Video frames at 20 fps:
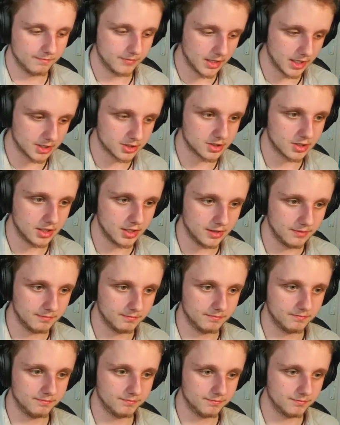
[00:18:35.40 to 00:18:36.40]
actually,
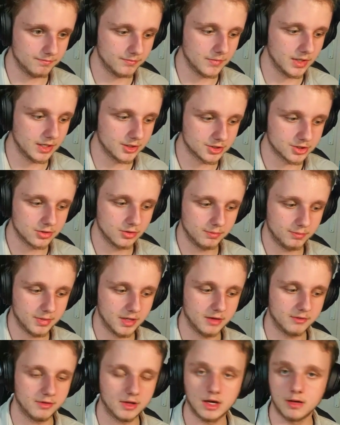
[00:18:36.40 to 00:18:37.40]
it should be
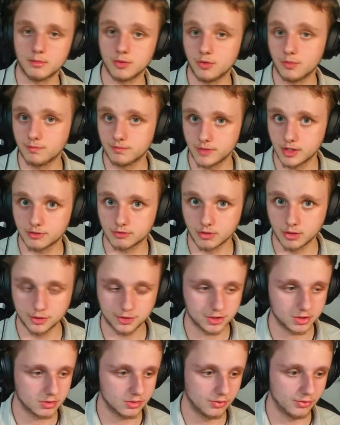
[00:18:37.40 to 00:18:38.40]
available. That's
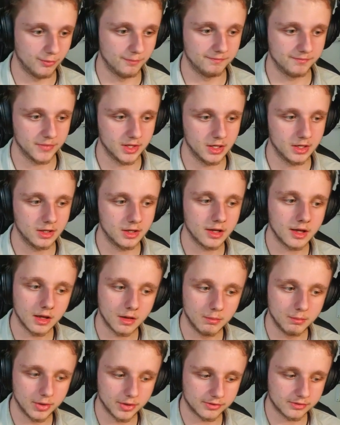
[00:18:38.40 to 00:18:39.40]
logical.
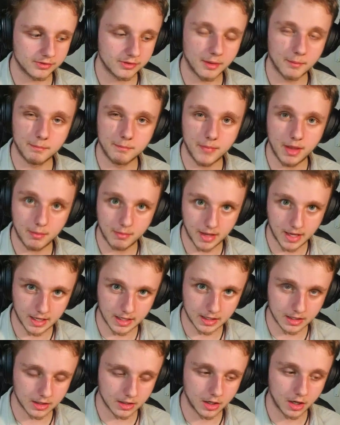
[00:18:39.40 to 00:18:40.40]
But the
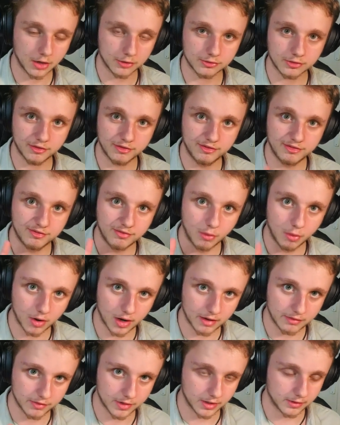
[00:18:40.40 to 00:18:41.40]
mimic has 4
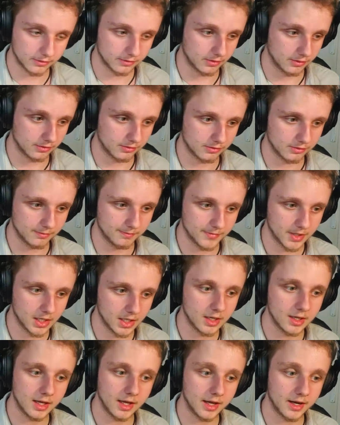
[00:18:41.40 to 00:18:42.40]
evidences.
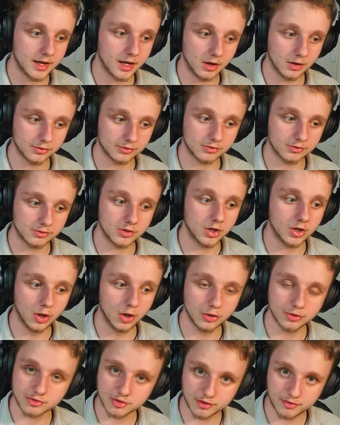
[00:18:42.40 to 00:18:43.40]
It has
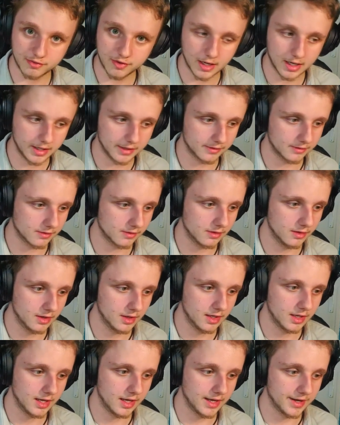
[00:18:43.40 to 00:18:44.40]
ultraviolet,
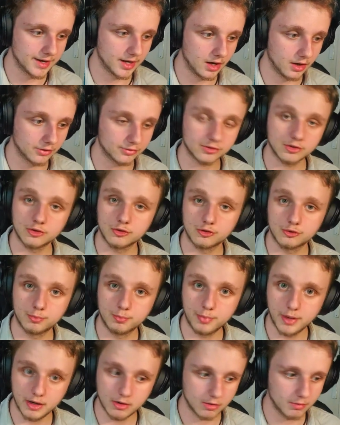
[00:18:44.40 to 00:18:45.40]
it has
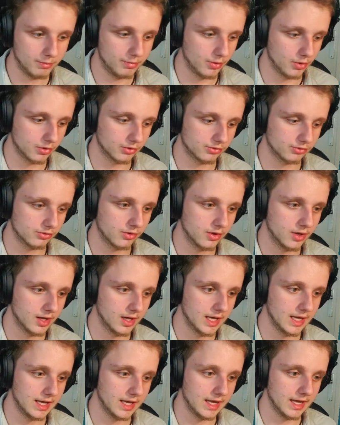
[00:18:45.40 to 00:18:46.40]
spirit box,
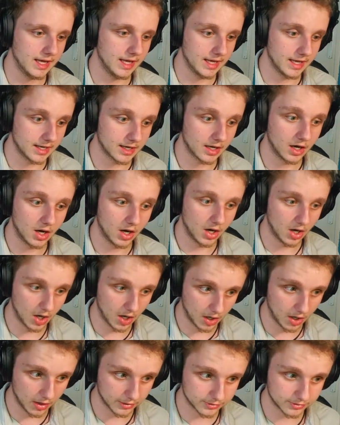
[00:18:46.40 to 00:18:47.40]
it
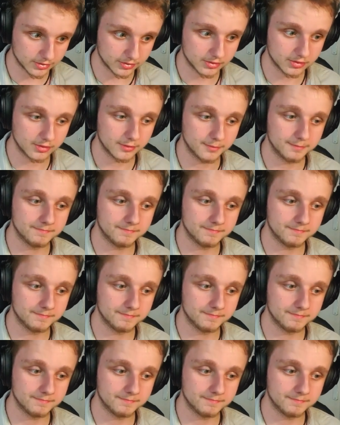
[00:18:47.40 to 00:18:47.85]
has